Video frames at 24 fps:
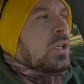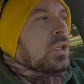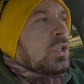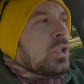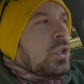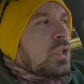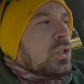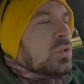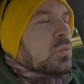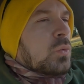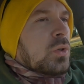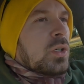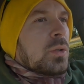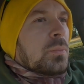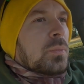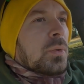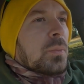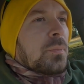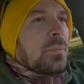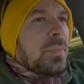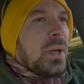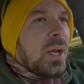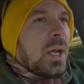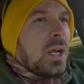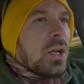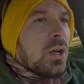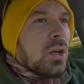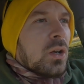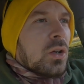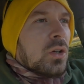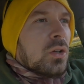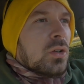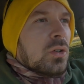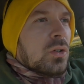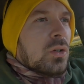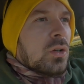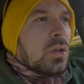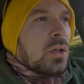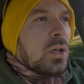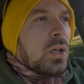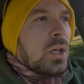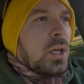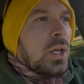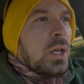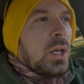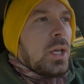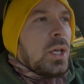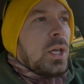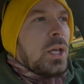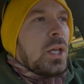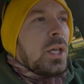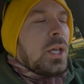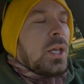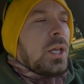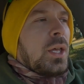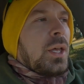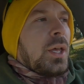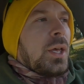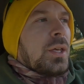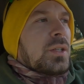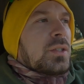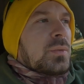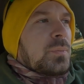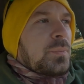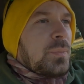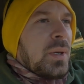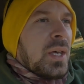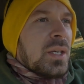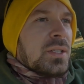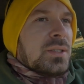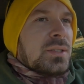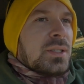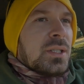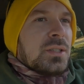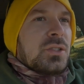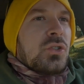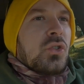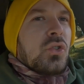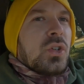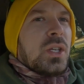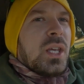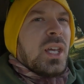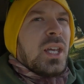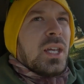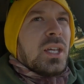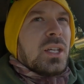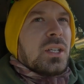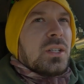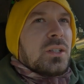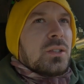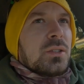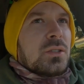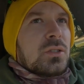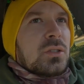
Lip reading: You just want to prepare as best as you can.